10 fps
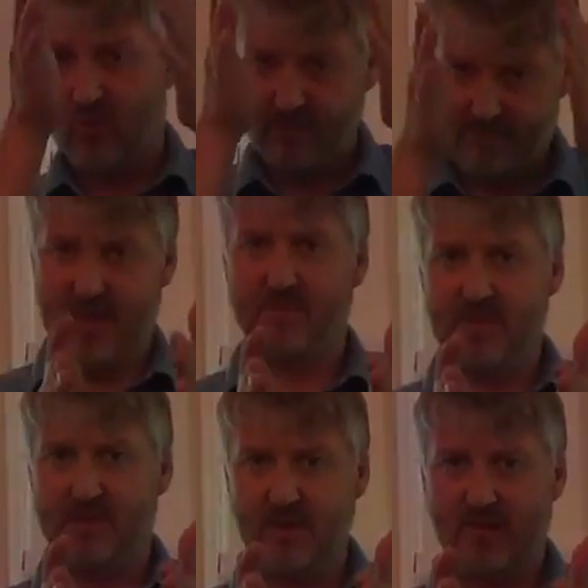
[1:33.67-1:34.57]
or
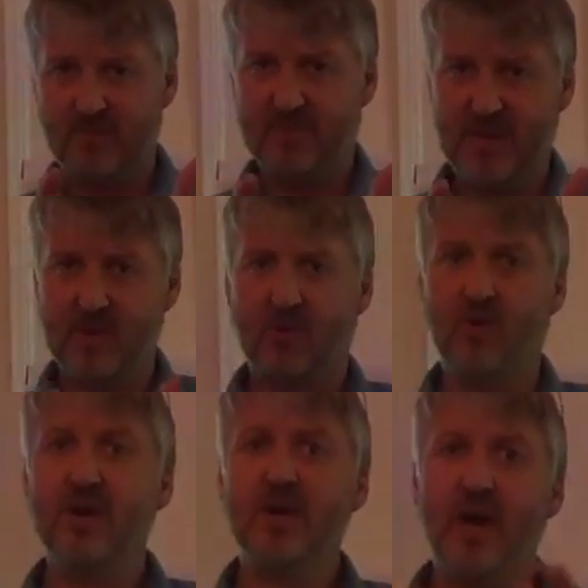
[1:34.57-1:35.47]
family therapy, or